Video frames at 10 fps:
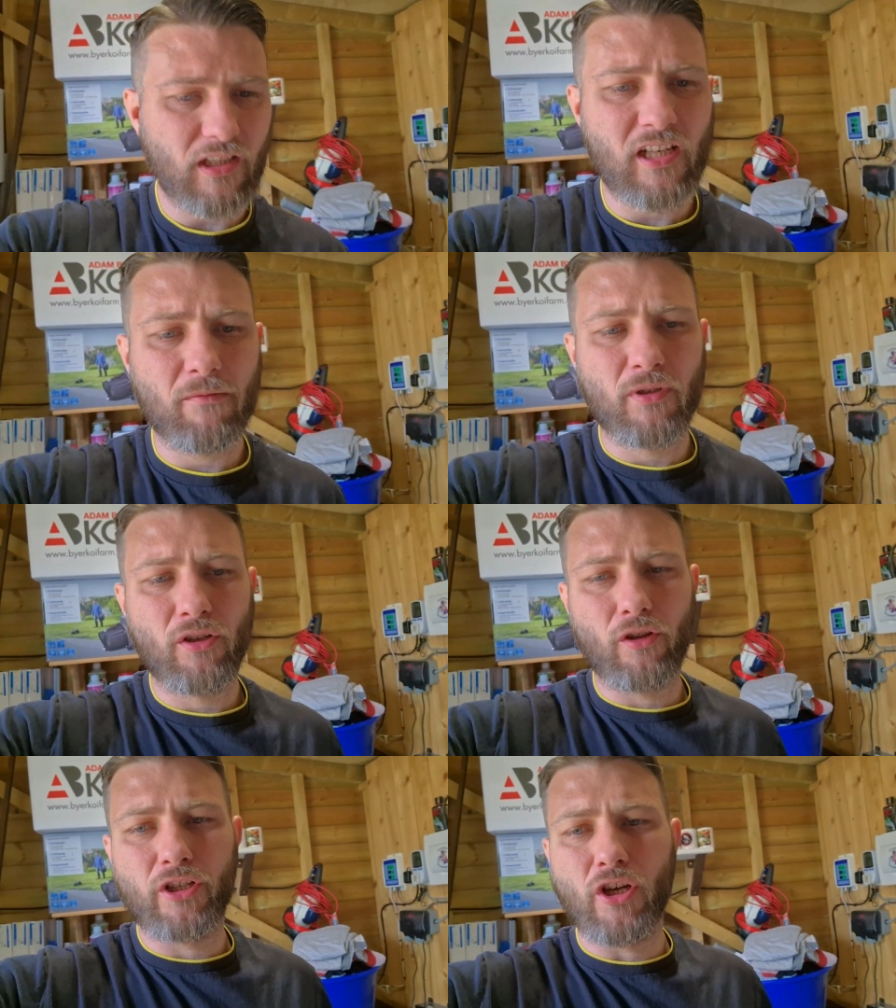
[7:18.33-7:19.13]
Give them
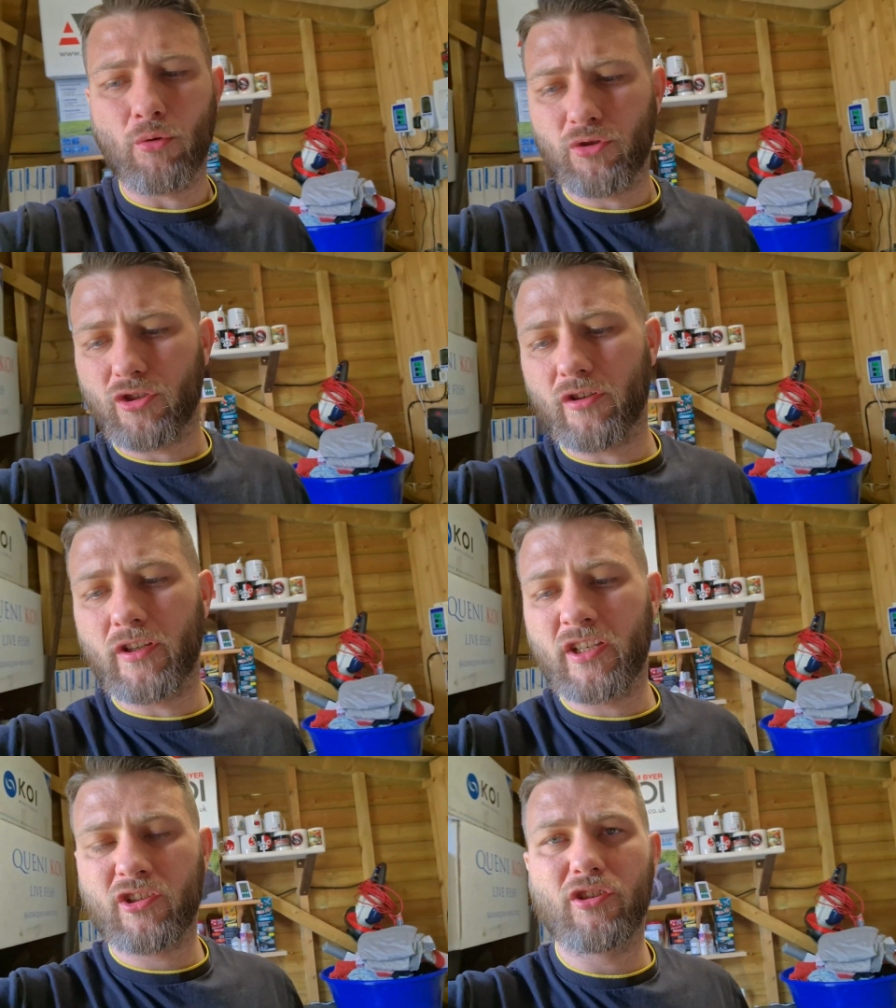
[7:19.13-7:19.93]
another dose of
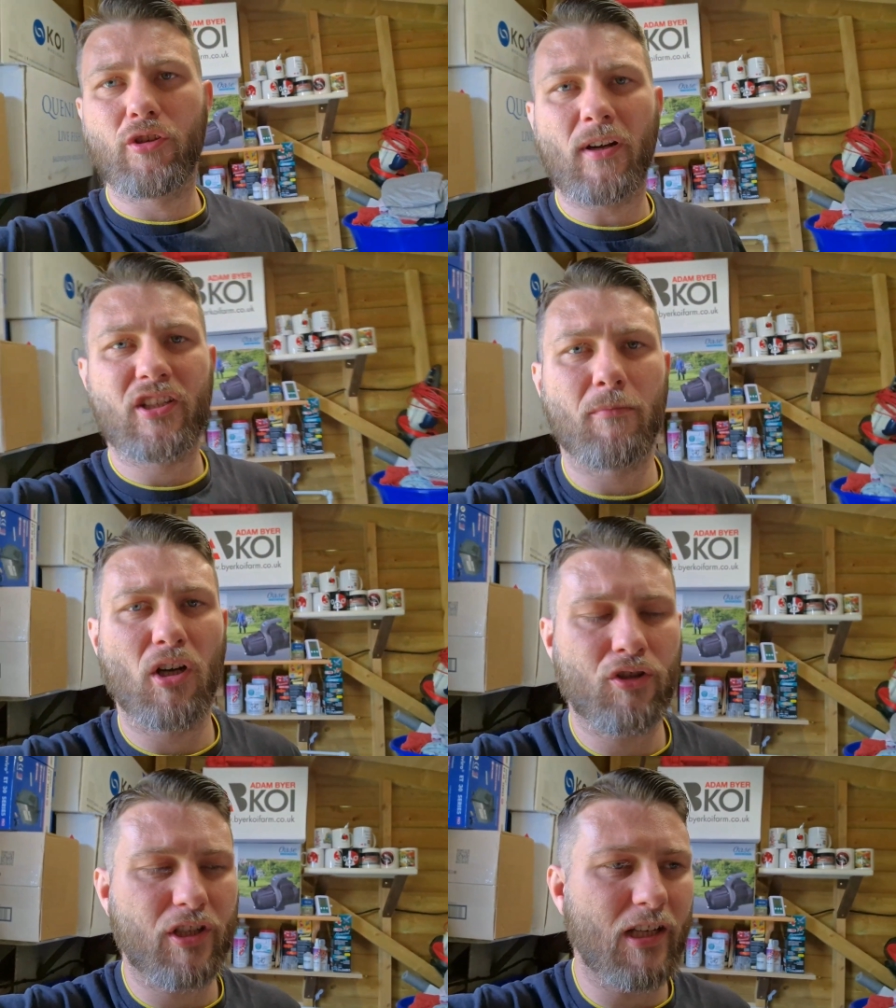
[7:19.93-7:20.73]
this new
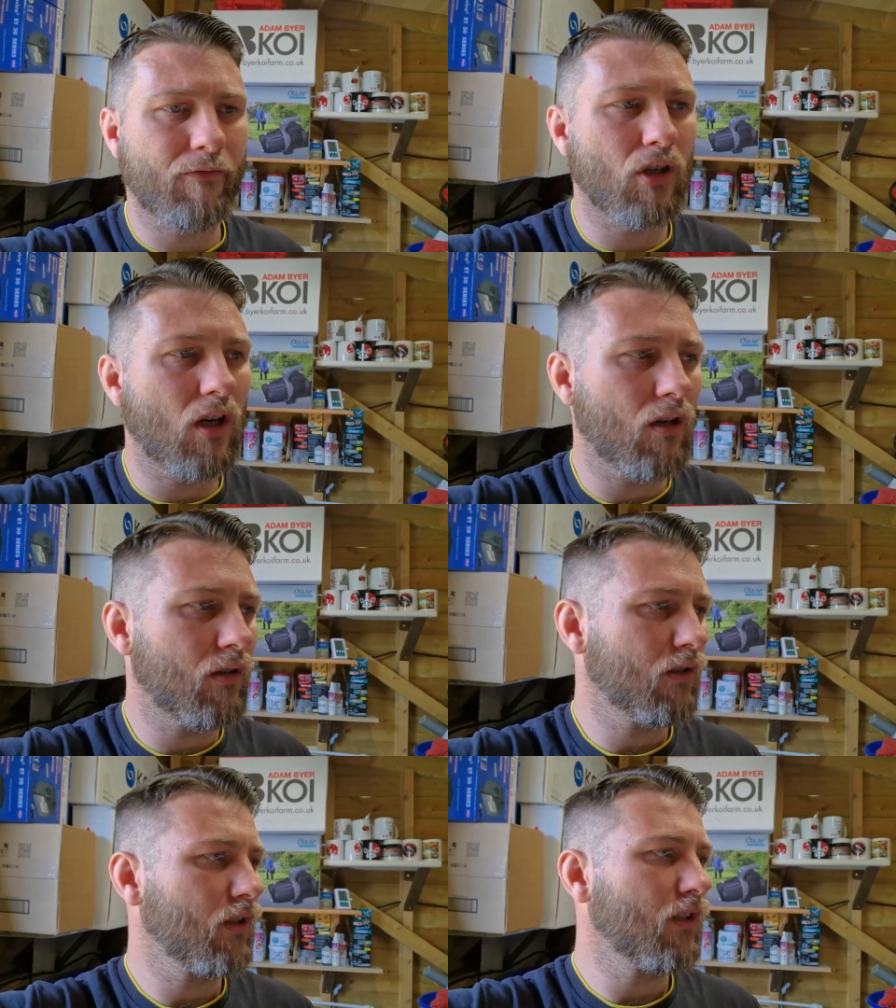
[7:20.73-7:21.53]
antibiotic I've got,
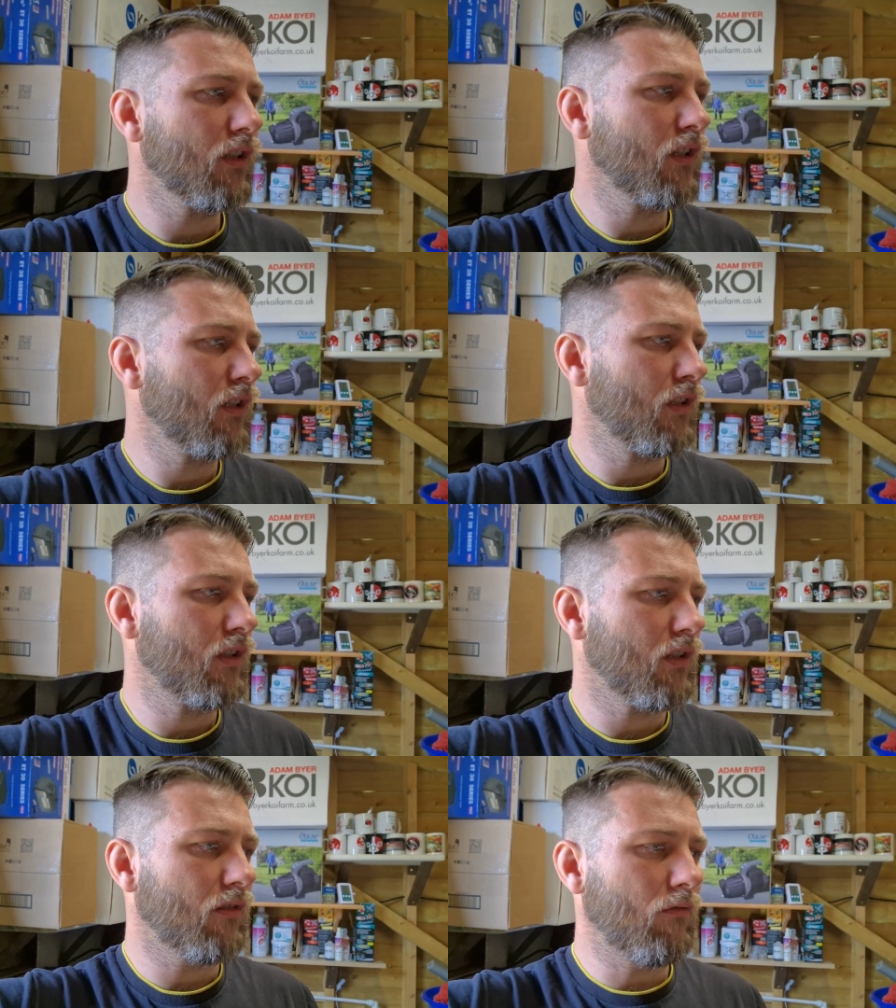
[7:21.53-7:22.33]

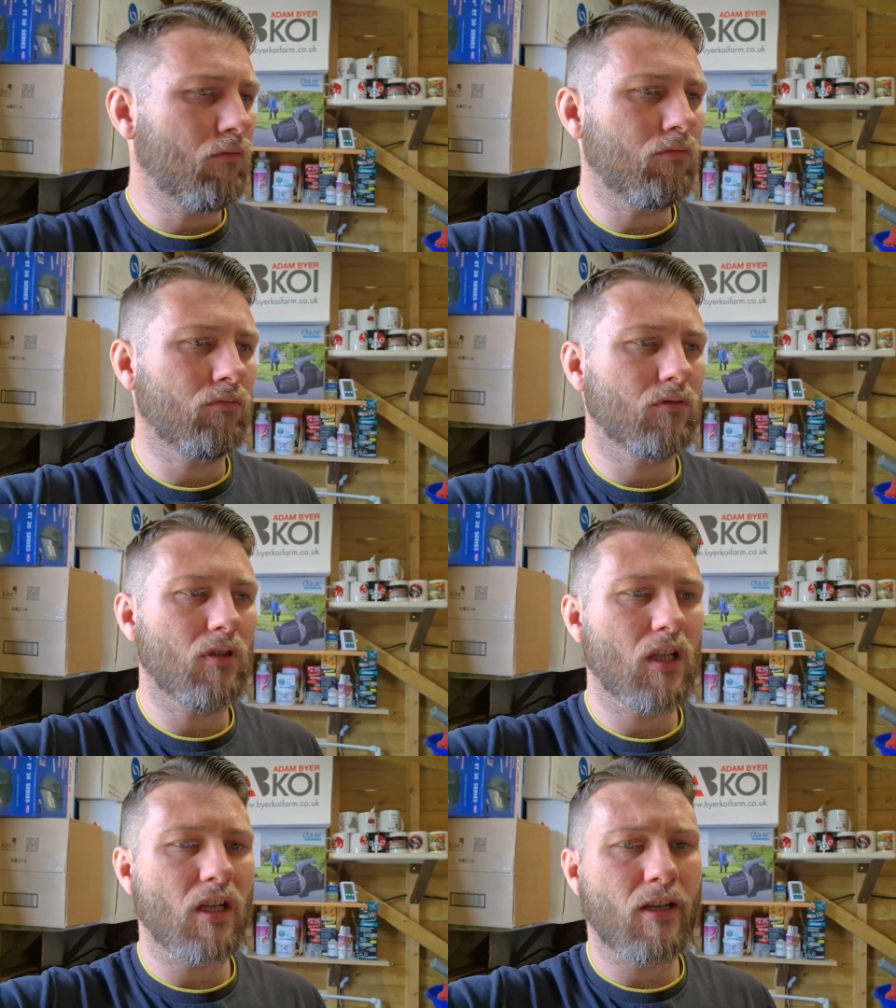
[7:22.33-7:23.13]

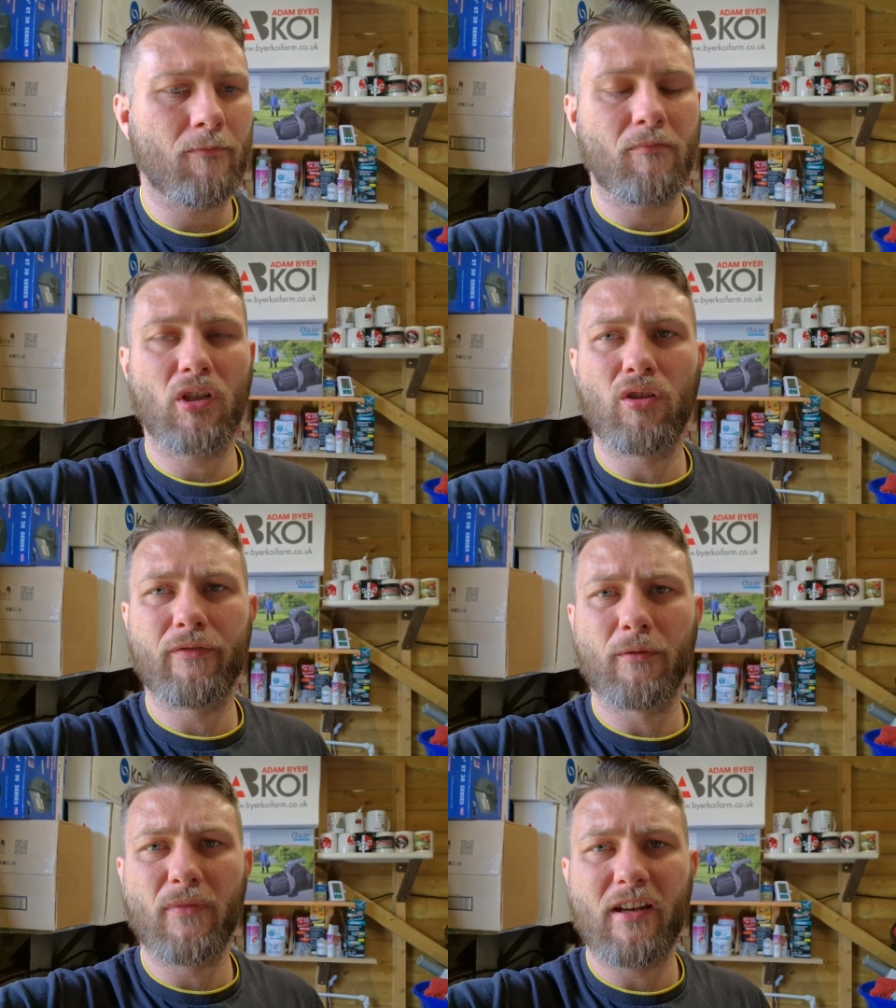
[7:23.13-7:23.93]
and go
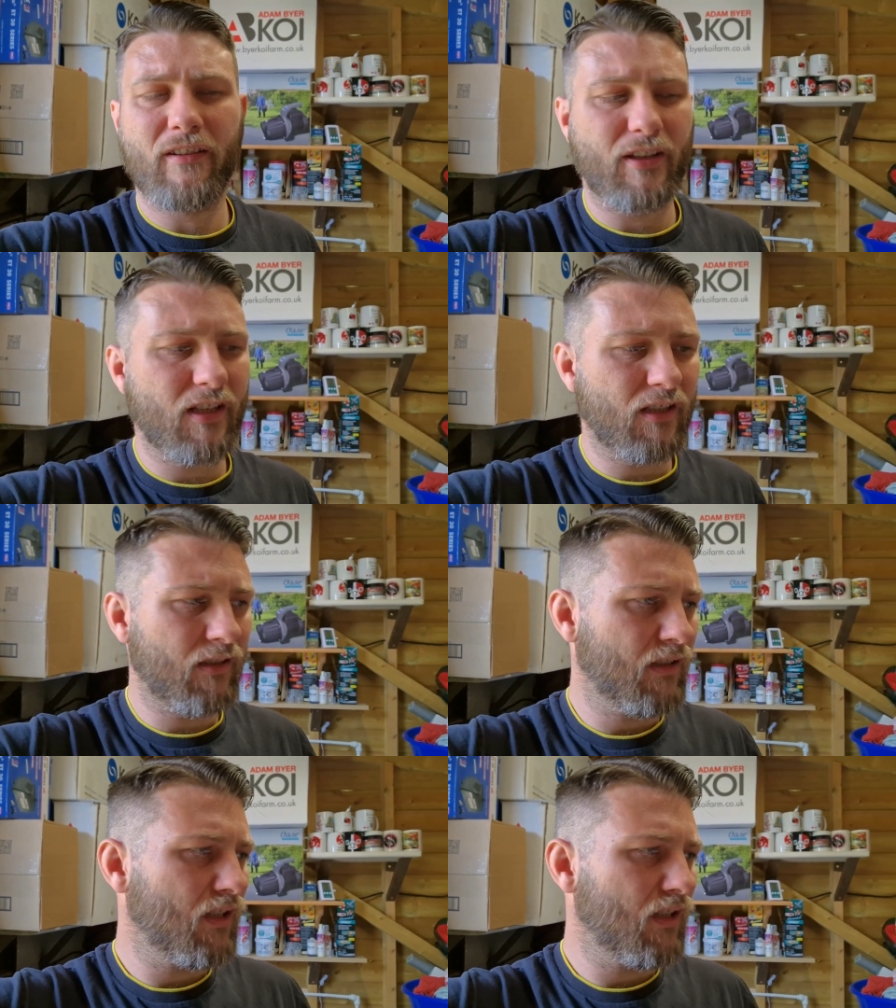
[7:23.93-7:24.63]
from there, I think.